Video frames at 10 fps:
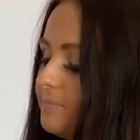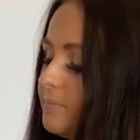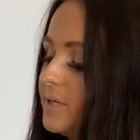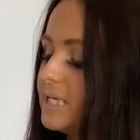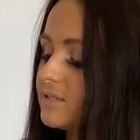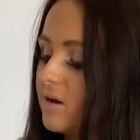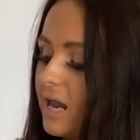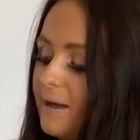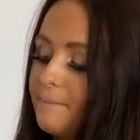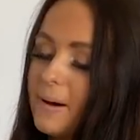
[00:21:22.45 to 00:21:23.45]
But it's got
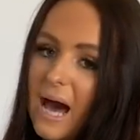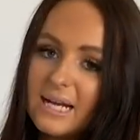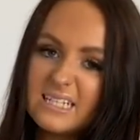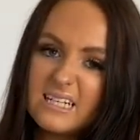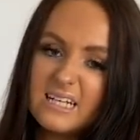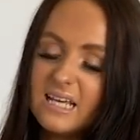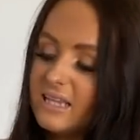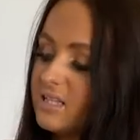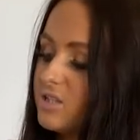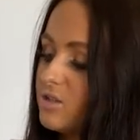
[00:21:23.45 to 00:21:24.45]
like padding in it at
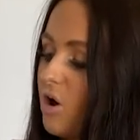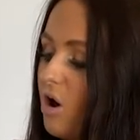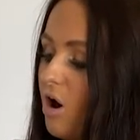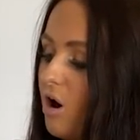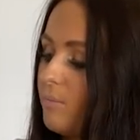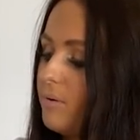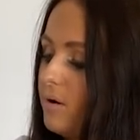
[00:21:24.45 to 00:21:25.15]
the top,